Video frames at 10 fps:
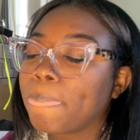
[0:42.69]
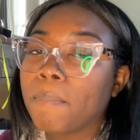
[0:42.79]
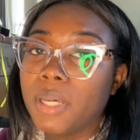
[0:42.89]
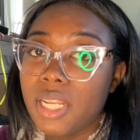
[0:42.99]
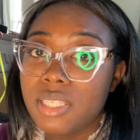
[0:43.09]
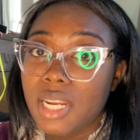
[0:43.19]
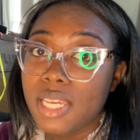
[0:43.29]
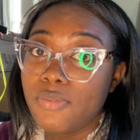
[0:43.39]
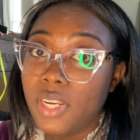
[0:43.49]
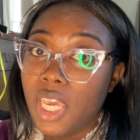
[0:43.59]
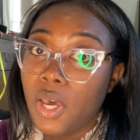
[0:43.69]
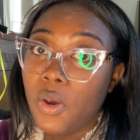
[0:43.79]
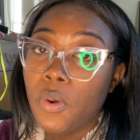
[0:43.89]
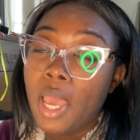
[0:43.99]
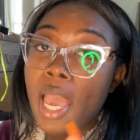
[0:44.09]
But in today's
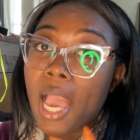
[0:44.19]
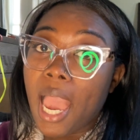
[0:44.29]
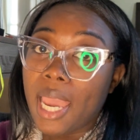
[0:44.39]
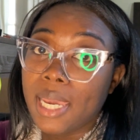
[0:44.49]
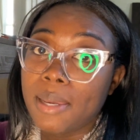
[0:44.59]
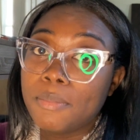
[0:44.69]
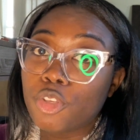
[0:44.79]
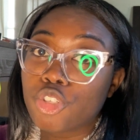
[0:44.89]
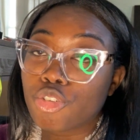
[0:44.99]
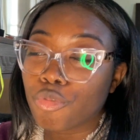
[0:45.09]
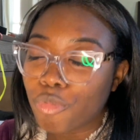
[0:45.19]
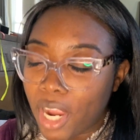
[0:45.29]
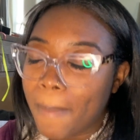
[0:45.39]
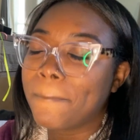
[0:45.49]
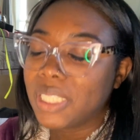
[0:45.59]
video, I am
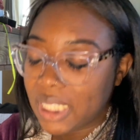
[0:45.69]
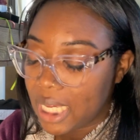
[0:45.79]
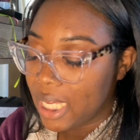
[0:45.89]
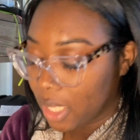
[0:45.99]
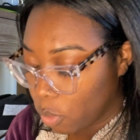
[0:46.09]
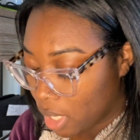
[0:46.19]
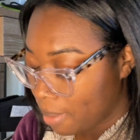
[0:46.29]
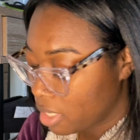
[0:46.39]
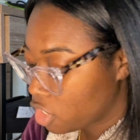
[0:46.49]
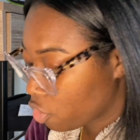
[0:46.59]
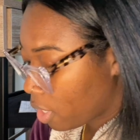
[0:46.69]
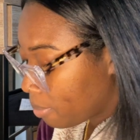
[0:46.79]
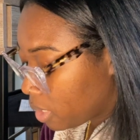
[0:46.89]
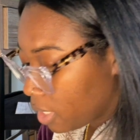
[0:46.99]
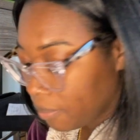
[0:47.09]
scrambling. When I mean
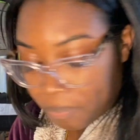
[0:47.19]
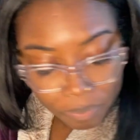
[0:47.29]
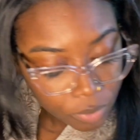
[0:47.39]
scrambling,